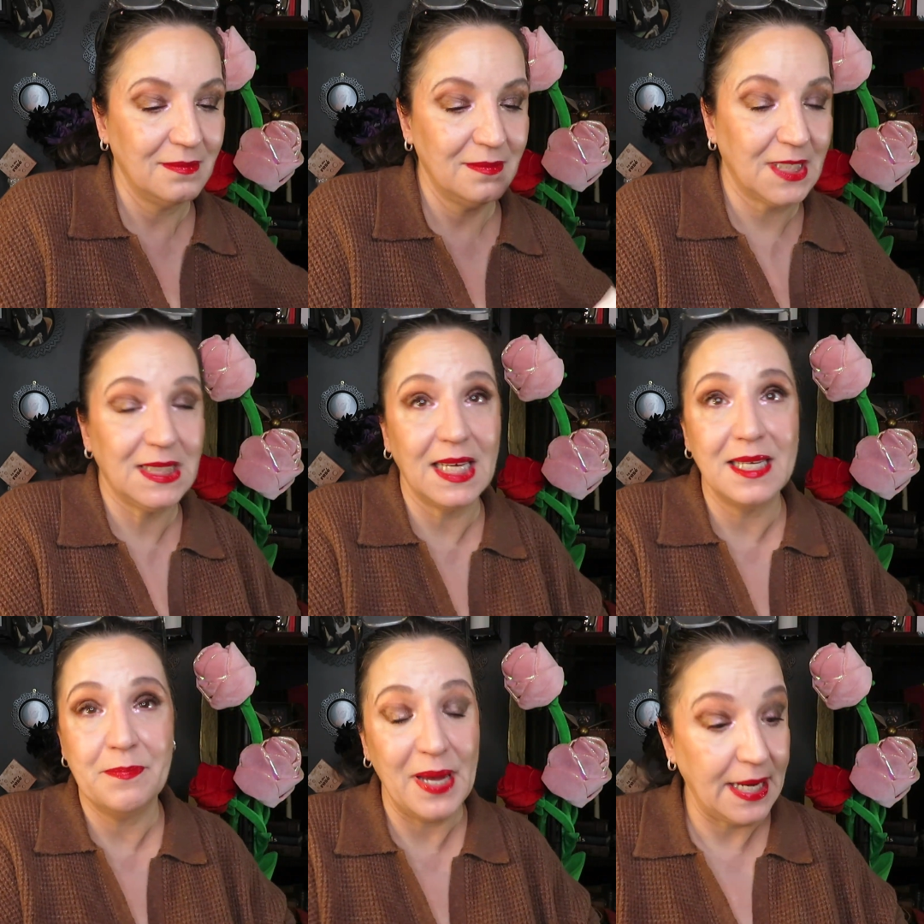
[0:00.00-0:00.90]
Because I
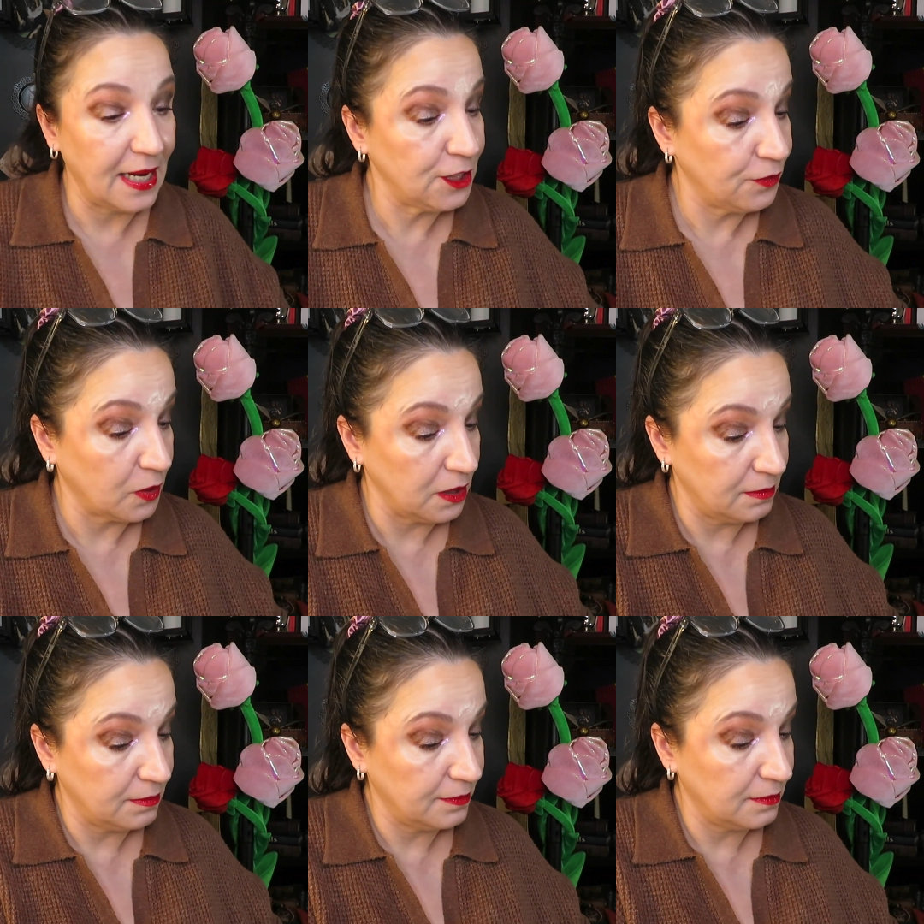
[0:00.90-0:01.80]
didn't pay cash for it.
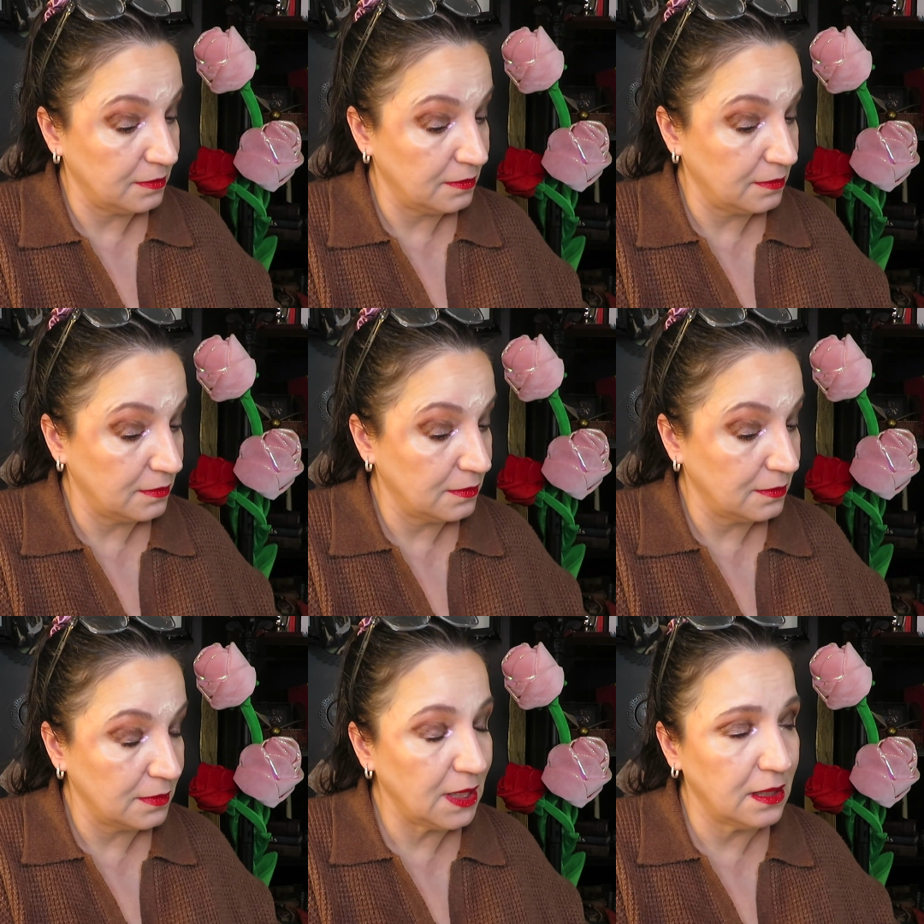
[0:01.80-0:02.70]

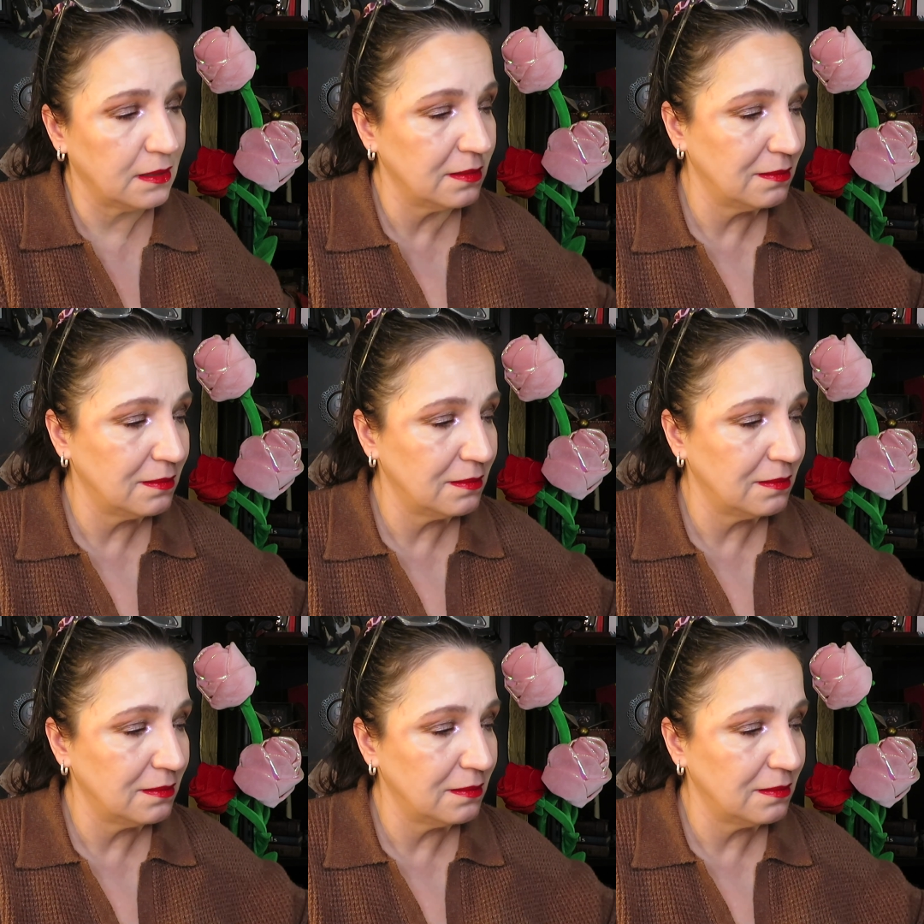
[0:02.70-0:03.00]
Oh.